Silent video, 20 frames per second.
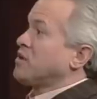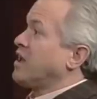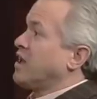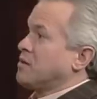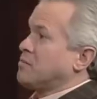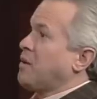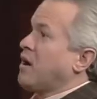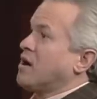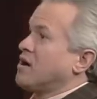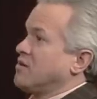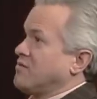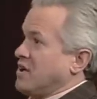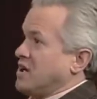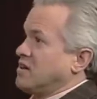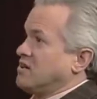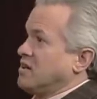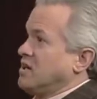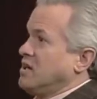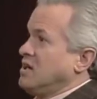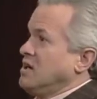not a part of it.
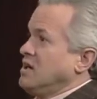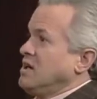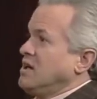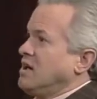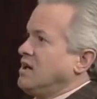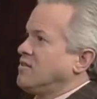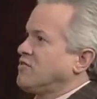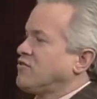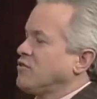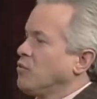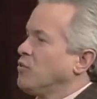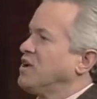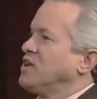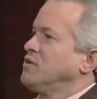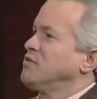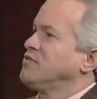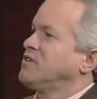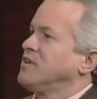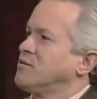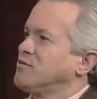Right. And so what
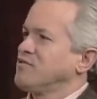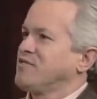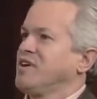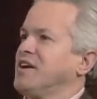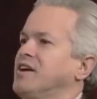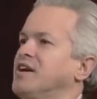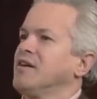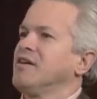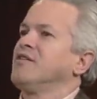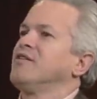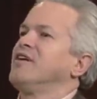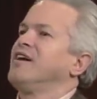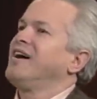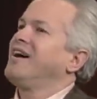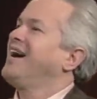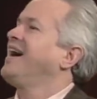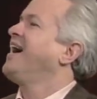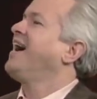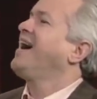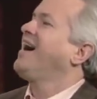you did was like, oh,
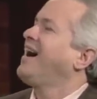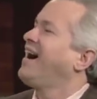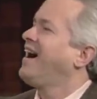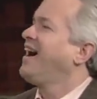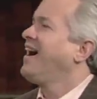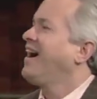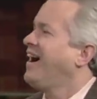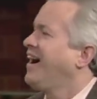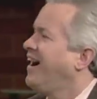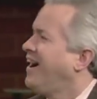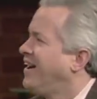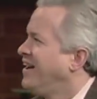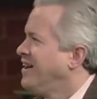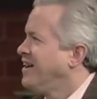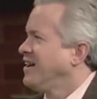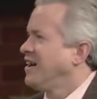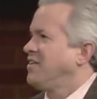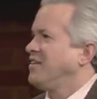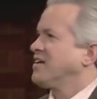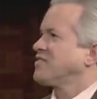ha, ha, ha. And